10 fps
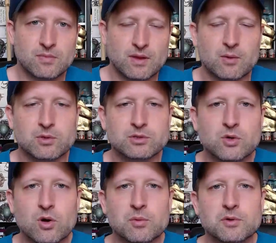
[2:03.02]
I will
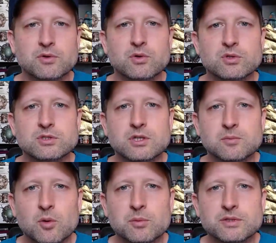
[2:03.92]
talk about the rules in a
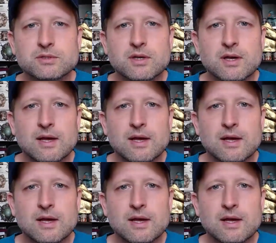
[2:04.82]
moment,